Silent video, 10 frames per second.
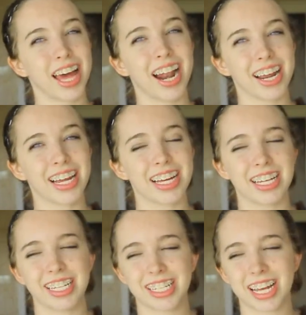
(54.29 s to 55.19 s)
that
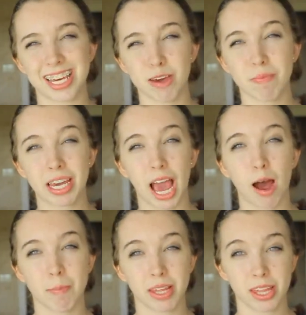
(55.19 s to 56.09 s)
is keeping
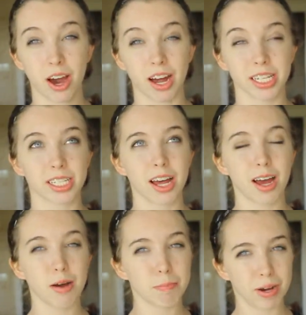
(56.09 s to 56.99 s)
happy thoughts.
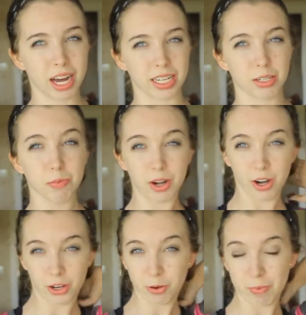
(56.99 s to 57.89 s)
But we
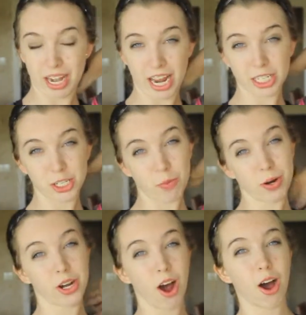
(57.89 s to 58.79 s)
are human, and so
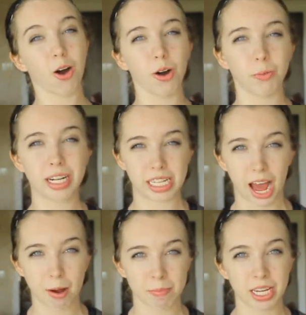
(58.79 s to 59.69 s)
we're not always
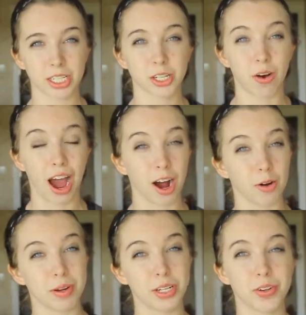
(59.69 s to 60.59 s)
happy. So
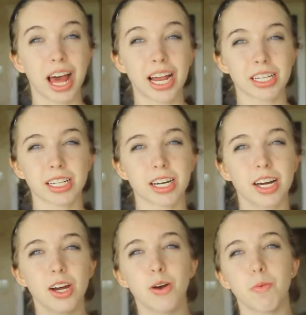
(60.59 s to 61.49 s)
how do we do that?
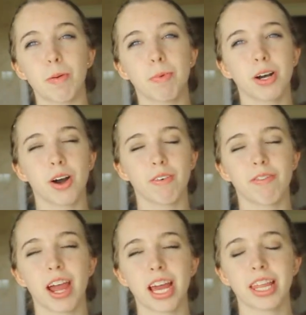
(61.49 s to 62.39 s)
We put
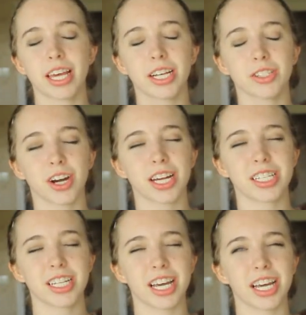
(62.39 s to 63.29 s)
our faith and
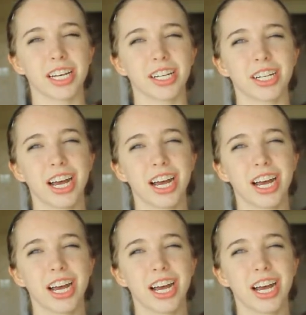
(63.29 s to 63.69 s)
trust in